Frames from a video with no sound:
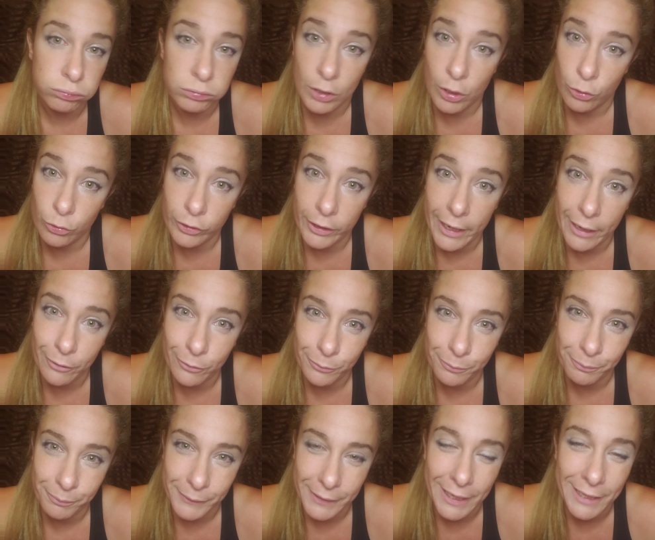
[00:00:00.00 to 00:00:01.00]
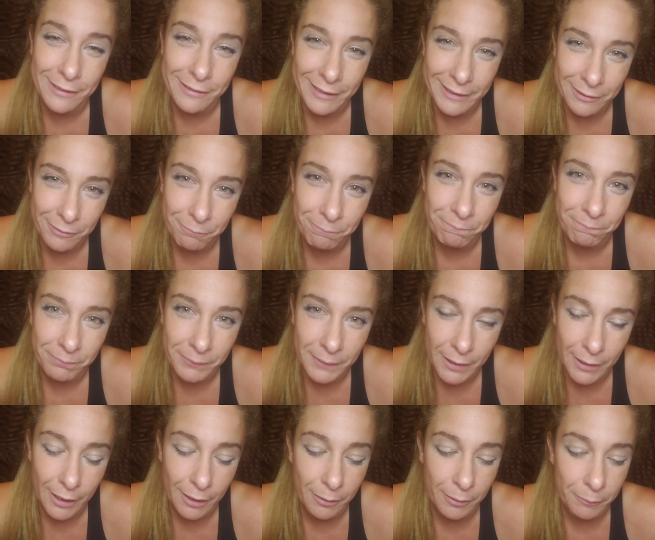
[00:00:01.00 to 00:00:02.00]
close it out, and I did.
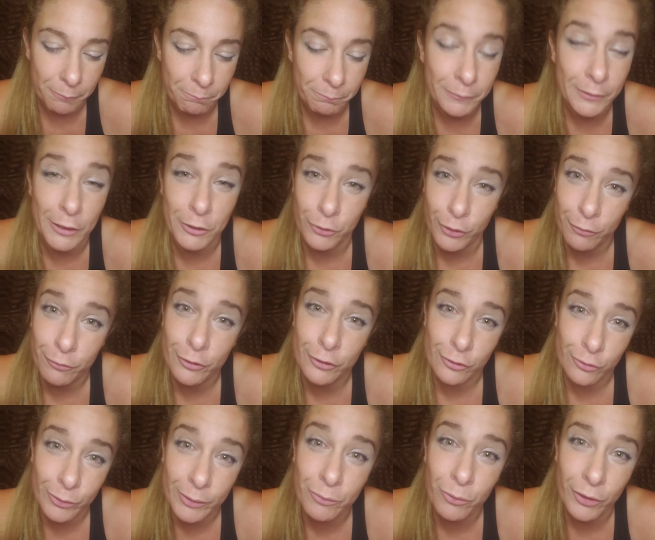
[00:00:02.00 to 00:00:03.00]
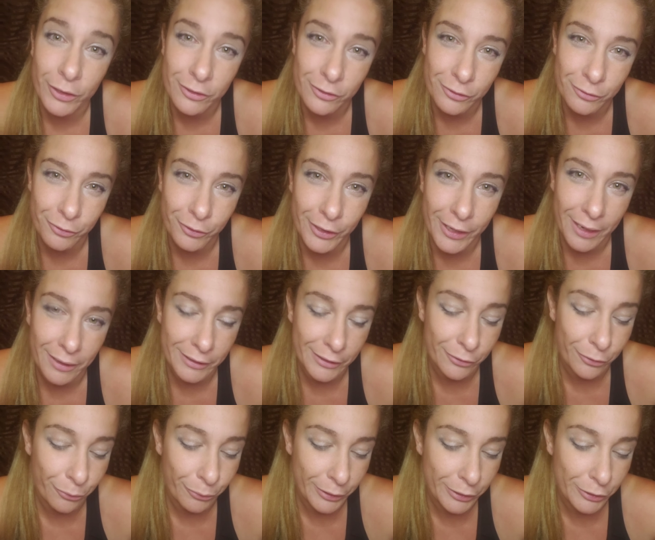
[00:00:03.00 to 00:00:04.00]
And the universe rewards you for that.
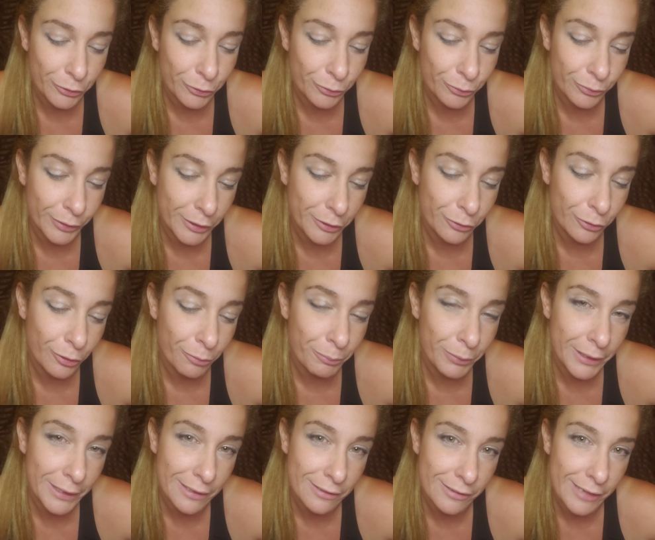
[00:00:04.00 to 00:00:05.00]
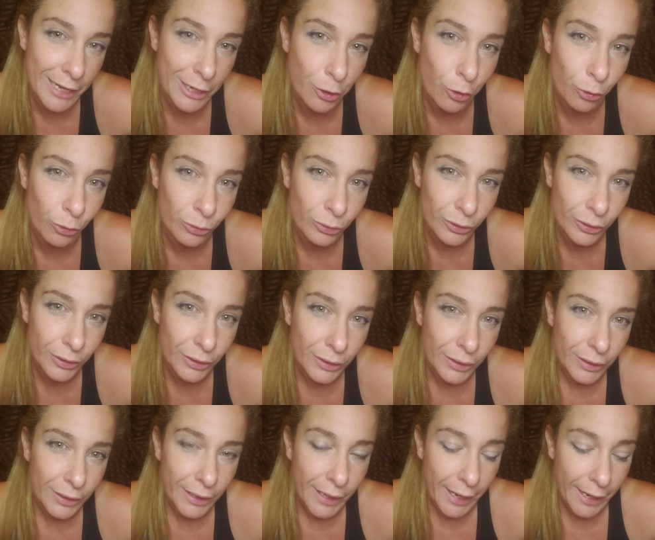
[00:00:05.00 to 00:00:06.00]
When you complete a cycle
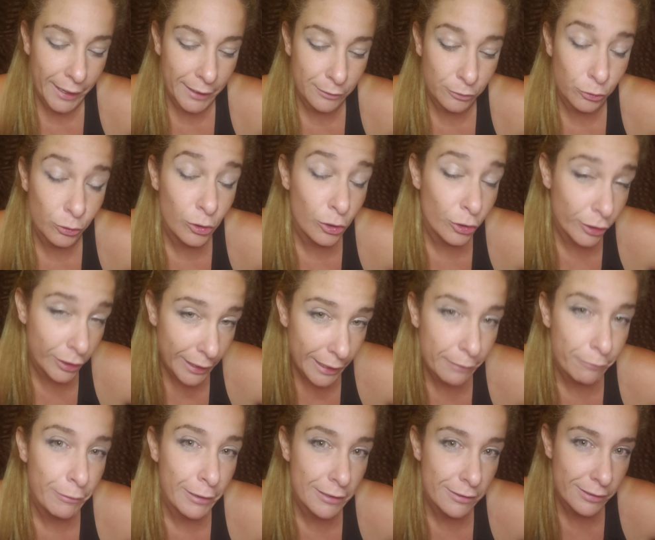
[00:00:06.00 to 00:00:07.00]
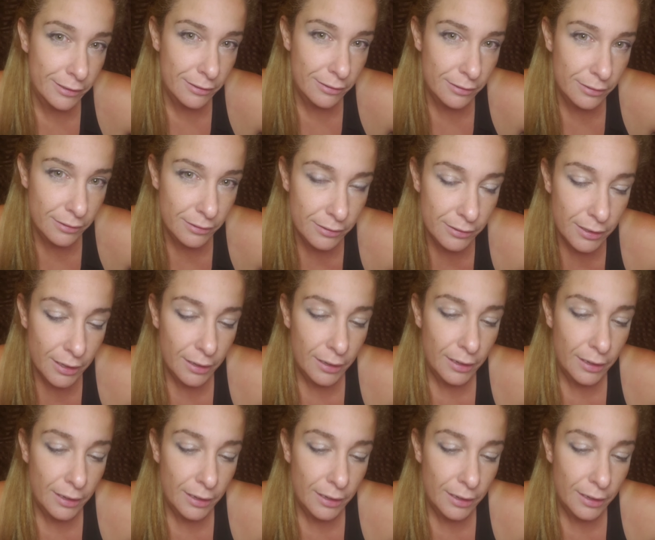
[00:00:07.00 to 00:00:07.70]
and you learn life lessons,